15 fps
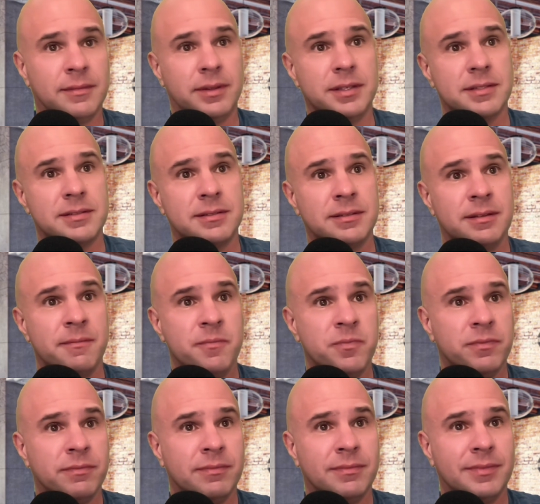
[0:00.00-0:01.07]
This,
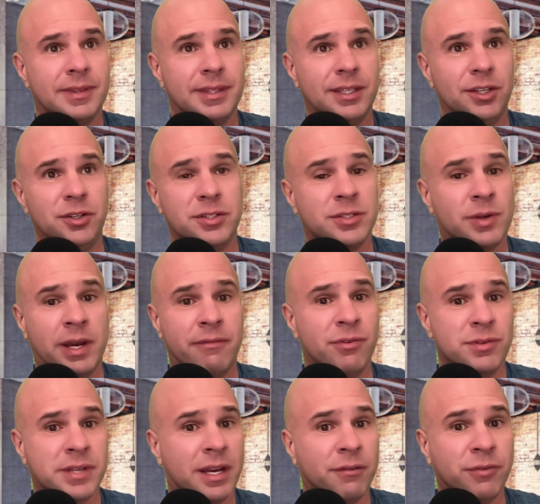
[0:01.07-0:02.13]
you just don't have
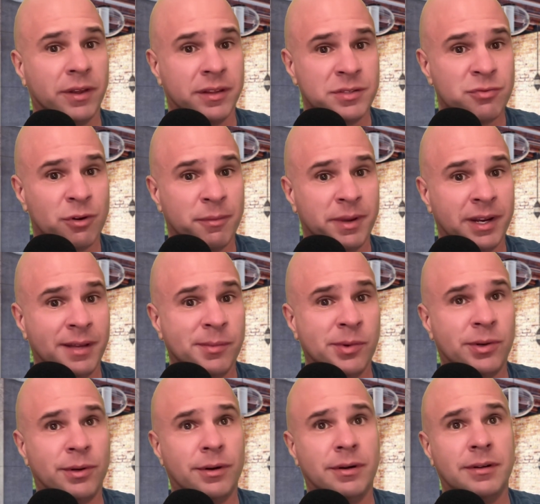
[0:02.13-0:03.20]
those kind of feelings for me
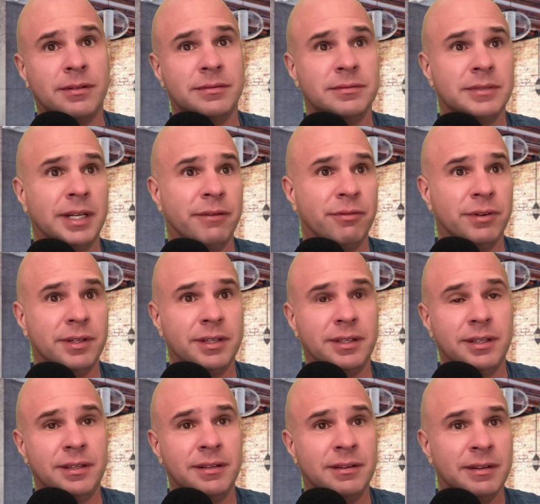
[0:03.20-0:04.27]
anymore.
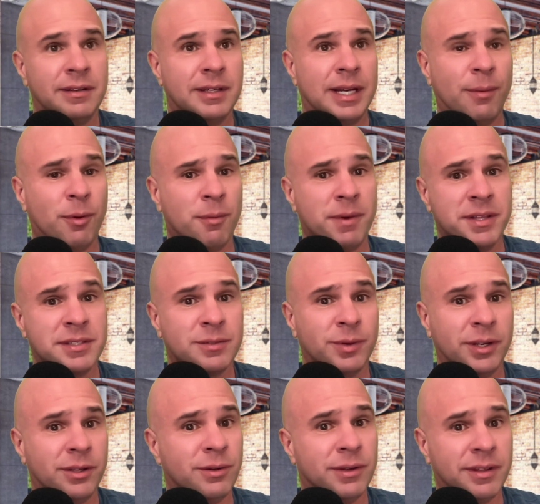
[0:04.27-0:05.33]
Every couple of months
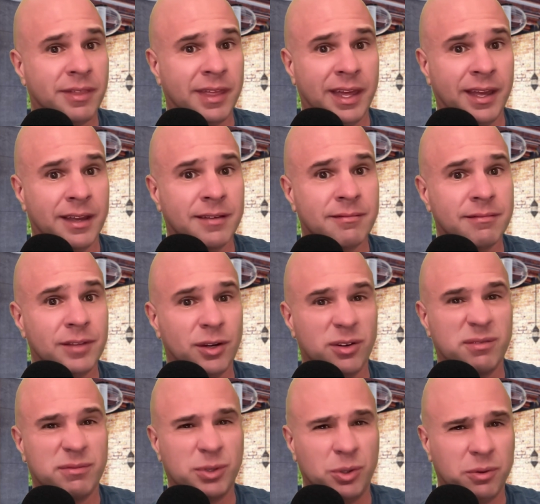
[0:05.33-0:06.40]
we do it thing. You're
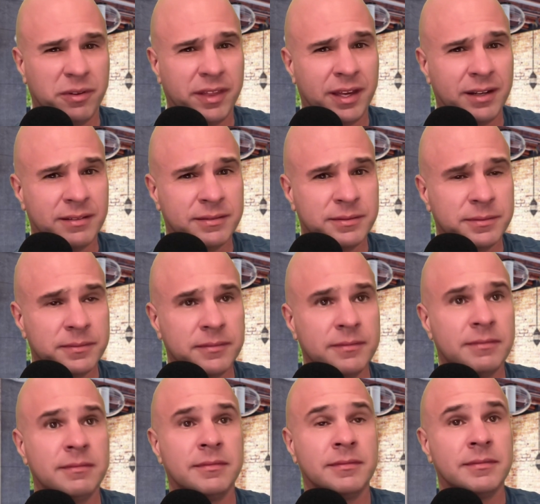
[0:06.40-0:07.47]
cool with that?
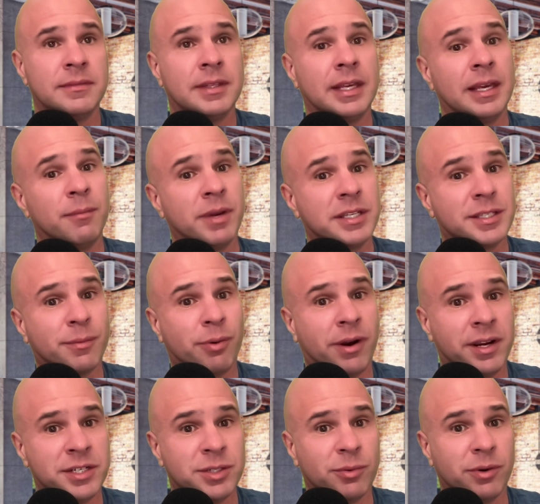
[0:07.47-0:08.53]
It may
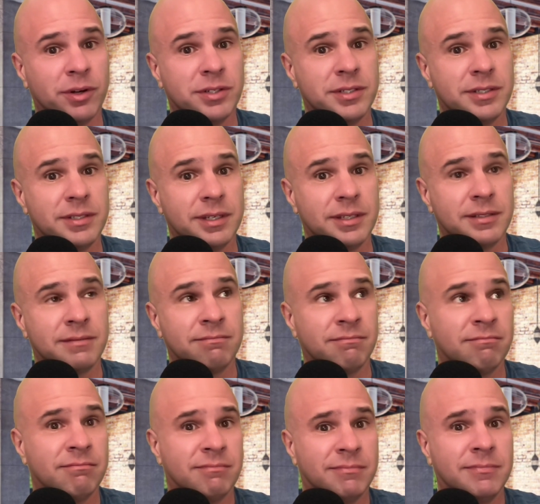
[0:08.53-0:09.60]
surprise you where she says,
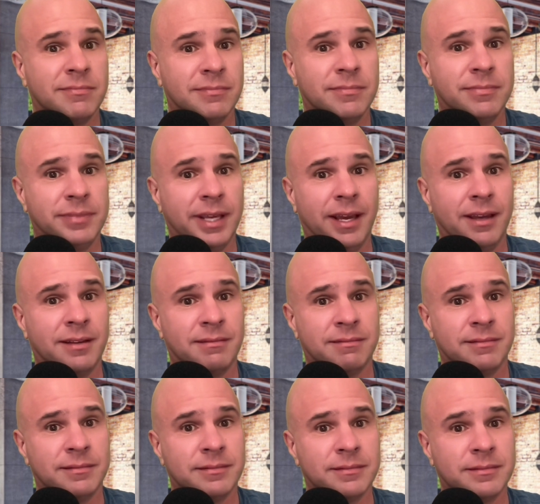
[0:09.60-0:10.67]
yeah,
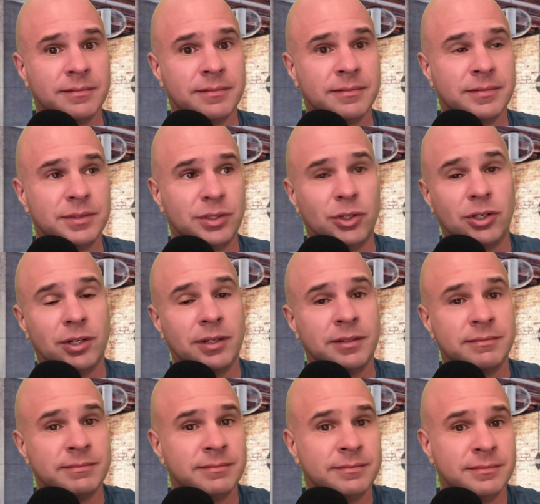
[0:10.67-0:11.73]
to
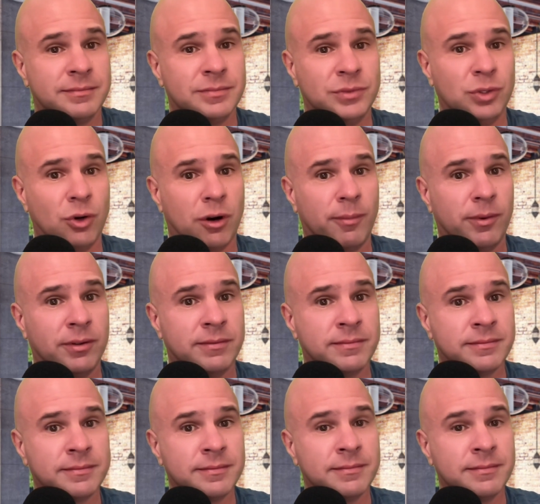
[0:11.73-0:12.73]
her, normal.